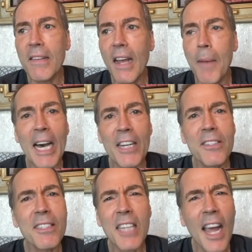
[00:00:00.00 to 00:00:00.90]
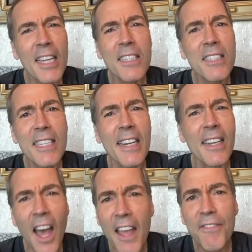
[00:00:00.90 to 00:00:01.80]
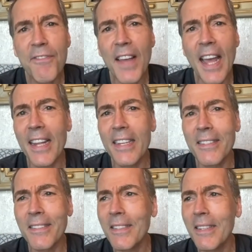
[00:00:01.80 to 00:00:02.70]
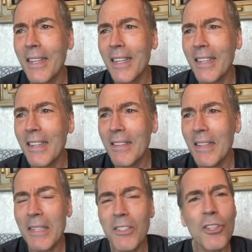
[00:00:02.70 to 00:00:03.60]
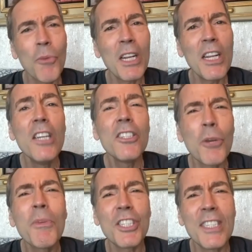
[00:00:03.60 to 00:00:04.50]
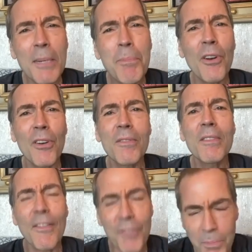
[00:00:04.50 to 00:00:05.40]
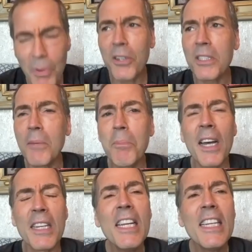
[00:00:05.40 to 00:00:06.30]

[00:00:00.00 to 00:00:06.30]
about science and life, and so much deeper, if you pardon the pun.